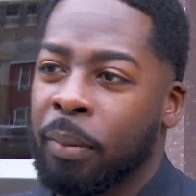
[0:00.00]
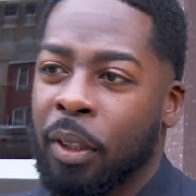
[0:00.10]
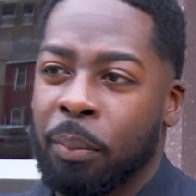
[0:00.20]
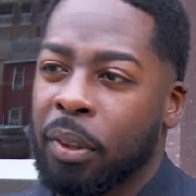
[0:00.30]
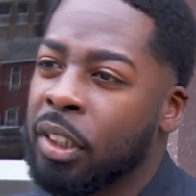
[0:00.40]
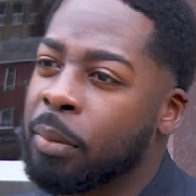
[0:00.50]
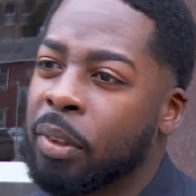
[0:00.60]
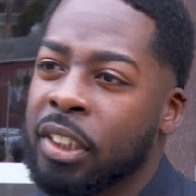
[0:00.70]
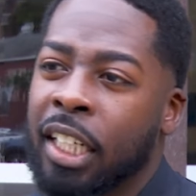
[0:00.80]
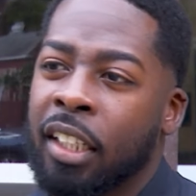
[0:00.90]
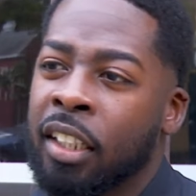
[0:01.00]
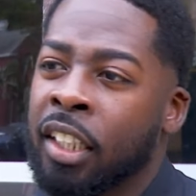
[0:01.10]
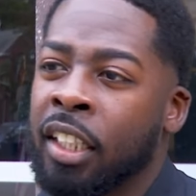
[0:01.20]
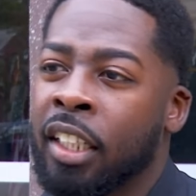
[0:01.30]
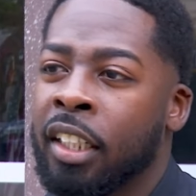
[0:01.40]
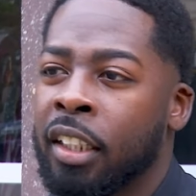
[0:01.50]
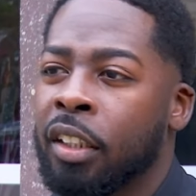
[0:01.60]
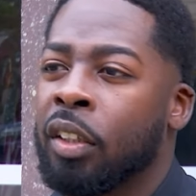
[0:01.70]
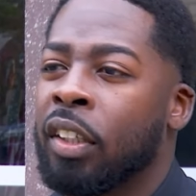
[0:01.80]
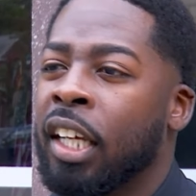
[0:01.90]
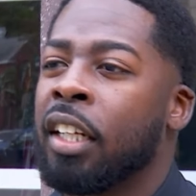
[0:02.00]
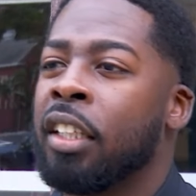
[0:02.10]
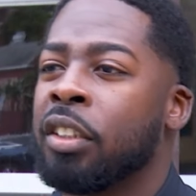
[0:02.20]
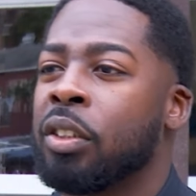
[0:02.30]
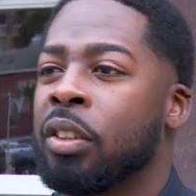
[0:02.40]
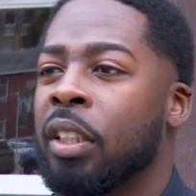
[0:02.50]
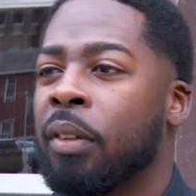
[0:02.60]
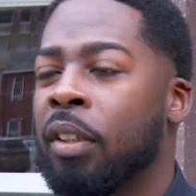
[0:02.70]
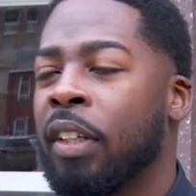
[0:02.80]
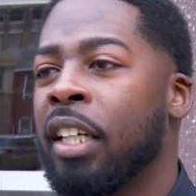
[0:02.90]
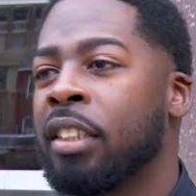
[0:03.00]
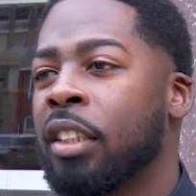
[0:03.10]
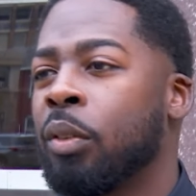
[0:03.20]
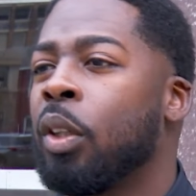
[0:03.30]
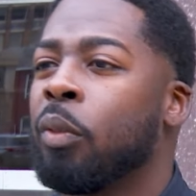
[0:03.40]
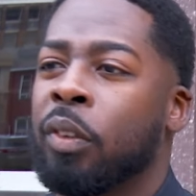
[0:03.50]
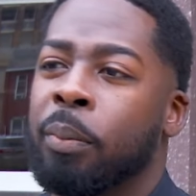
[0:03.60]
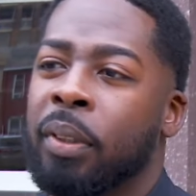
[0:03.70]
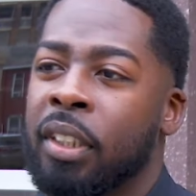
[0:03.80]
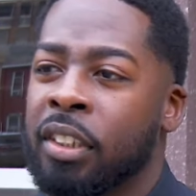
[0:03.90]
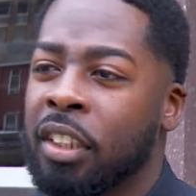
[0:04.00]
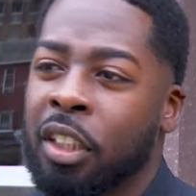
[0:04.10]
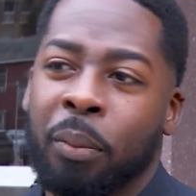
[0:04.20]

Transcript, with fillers: about police brutality and, you know, a lot of issues that were arising with the police in the